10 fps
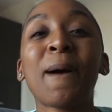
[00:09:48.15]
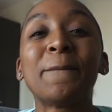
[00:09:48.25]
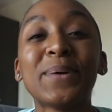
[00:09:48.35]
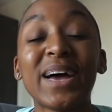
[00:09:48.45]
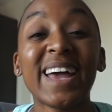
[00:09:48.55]

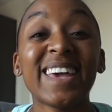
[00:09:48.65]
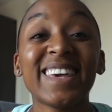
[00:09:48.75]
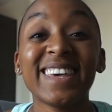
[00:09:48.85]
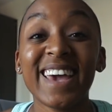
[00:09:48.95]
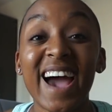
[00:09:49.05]

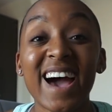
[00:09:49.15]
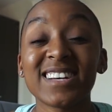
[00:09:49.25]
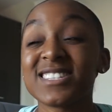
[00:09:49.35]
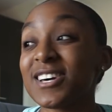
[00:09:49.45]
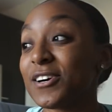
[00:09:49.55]
but
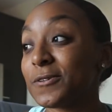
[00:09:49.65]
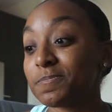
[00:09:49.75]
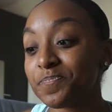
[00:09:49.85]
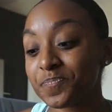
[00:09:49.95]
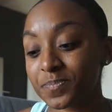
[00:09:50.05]
yeah,
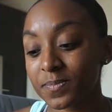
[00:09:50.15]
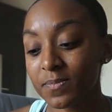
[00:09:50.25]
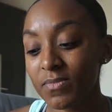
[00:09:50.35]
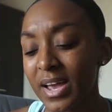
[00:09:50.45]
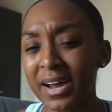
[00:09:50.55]
so
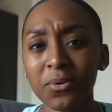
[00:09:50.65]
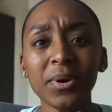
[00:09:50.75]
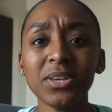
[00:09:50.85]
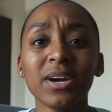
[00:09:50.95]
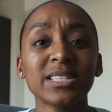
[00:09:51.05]
I don't
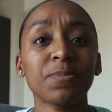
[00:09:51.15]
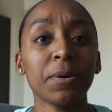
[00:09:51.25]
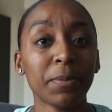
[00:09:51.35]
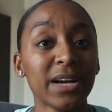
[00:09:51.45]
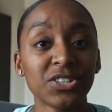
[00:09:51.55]
want you guys to
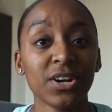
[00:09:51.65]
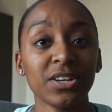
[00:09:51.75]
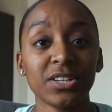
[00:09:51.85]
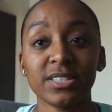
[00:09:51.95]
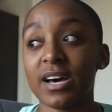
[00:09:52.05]
put pressure
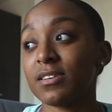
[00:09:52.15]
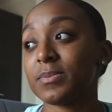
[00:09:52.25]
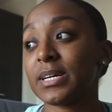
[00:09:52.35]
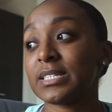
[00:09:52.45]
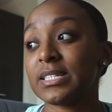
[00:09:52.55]
on yourselves,
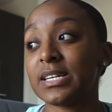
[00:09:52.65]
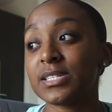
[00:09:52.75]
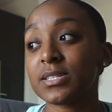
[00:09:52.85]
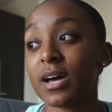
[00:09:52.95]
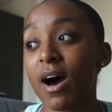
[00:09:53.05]
because
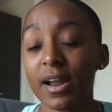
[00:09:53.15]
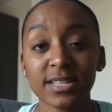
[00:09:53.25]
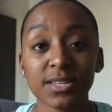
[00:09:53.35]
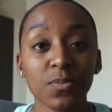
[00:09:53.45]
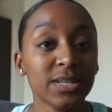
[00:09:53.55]
this
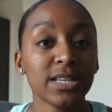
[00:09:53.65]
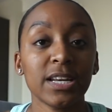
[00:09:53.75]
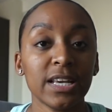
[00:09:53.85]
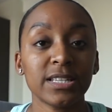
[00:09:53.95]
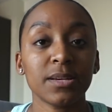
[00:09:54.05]
honestly wasn't
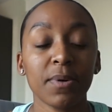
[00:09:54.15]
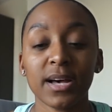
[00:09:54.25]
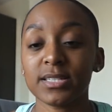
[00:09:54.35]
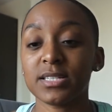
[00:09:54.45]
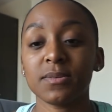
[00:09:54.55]
an easy
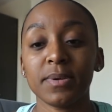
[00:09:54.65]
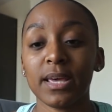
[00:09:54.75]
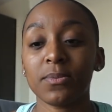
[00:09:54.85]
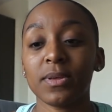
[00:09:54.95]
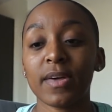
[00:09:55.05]
process to
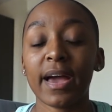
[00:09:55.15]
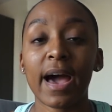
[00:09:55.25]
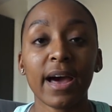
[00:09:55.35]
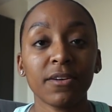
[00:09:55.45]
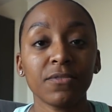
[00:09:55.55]
begin with. I
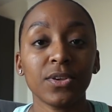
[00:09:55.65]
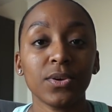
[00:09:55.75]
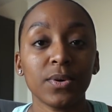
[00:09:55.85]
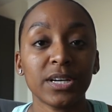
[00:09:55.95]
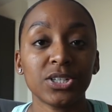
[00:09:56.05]
had a
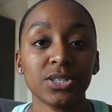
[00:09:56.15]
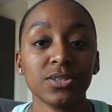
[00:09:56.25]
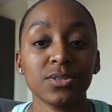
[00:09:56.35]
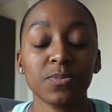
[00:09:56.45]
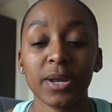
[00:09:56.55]
few
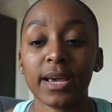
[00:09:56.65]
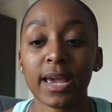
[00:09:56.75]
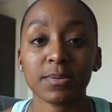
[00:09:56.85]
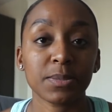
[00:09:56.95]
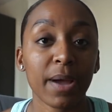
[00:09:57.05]
issues when it
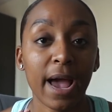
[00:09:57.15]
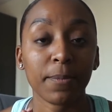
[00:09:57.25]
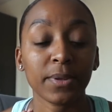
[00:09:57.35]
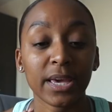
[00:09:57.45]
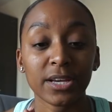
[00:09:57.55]
came to my
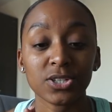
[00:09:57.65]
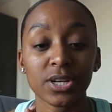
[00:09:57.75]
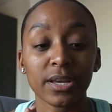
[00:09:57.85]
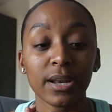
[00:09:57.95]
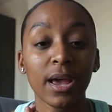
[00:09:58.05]

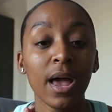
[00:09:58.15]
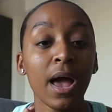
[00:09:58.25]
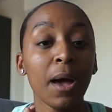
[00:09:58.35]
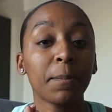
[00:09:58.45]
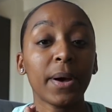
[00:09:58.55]
application,
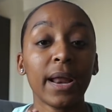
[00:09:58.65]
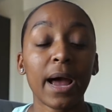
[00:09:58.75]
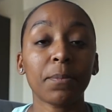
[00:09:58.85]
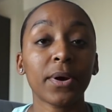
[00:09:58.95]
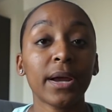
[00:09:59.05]
but
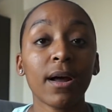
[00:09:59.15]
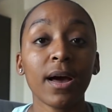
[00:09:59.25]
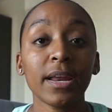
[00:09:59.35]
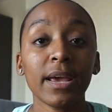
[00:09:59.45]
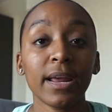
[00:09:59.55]
I prayed
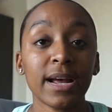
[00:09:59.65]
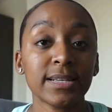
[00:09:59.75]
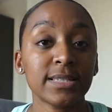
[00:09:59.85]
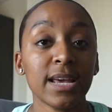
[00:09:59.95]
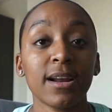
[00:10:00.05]
on it and I
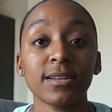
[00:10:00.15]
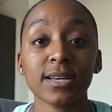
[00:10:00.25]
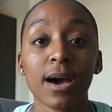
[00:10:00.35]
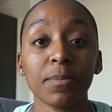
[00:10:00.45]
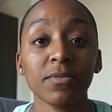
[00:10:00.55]
stayed on
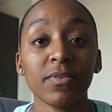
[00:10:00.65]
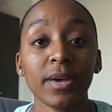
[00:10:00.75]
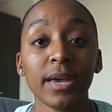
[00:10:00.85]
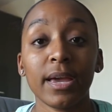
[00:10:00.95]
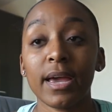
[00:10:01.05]
top of
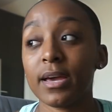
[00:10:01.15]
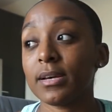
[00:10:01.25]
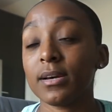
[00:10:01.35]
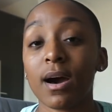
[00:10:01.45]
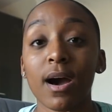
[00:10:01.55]
it,
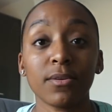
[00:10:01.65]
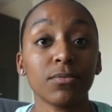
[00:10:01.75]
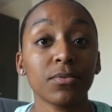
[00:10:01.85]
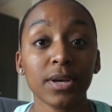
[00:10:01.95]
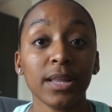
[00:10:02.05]
and God
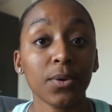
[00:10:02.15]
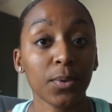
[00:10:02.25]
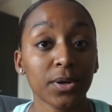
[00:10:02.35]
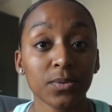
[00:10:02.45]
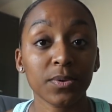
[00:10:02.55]
really worked